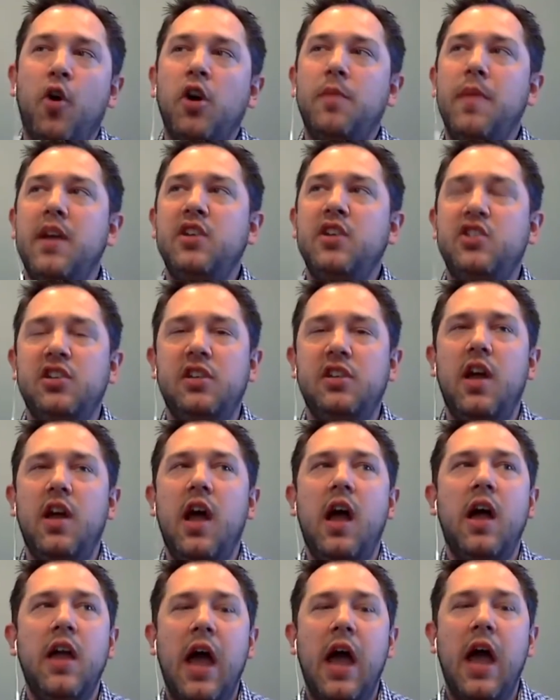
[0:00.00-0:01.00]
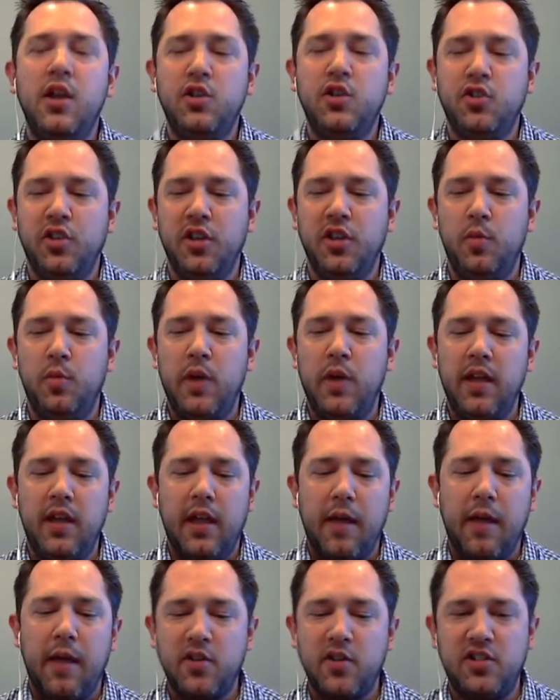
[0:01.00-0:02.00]
automation, I usually, when I
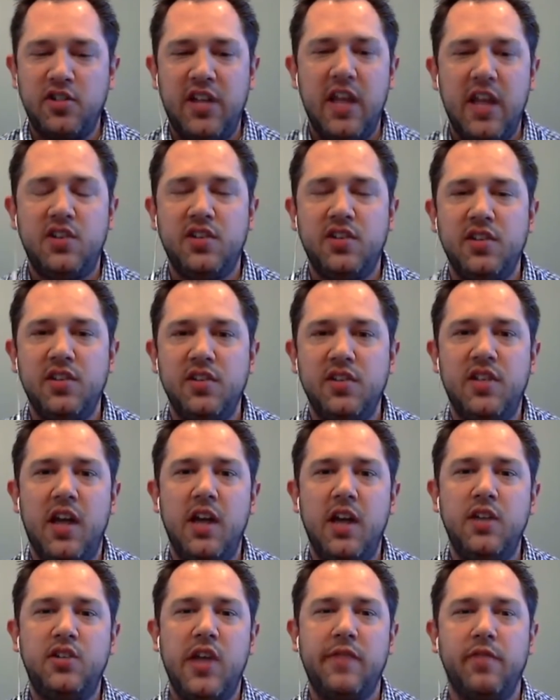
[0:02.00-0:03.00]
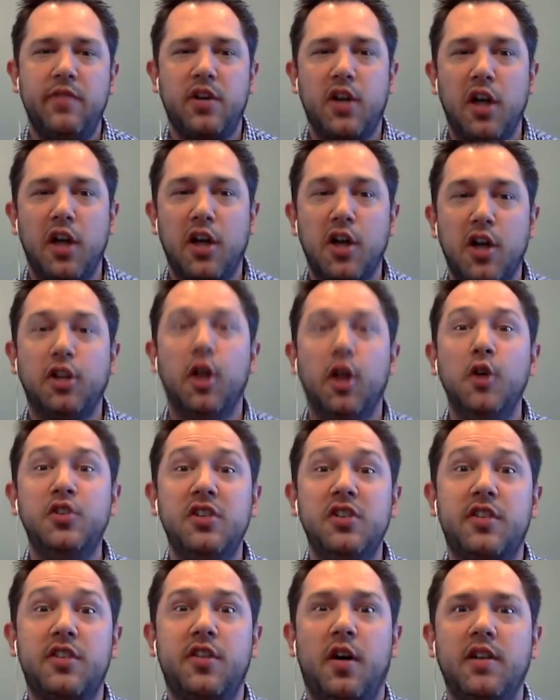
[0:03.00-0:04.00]
give presentations, I usually have a
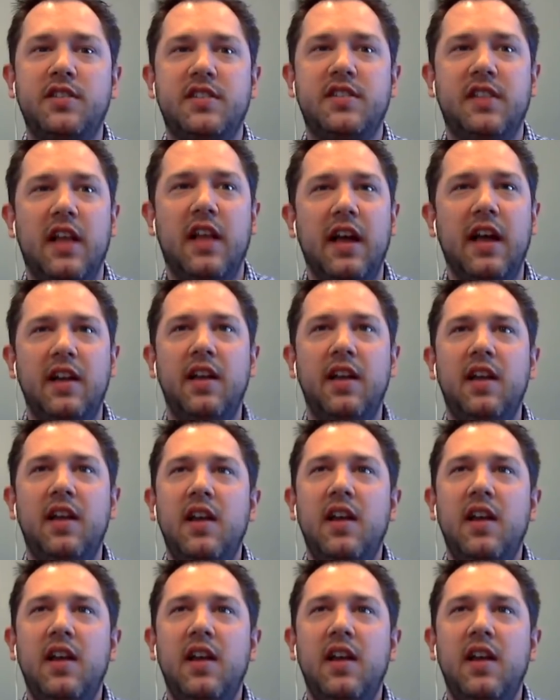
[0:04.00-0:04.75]
closing thought slide.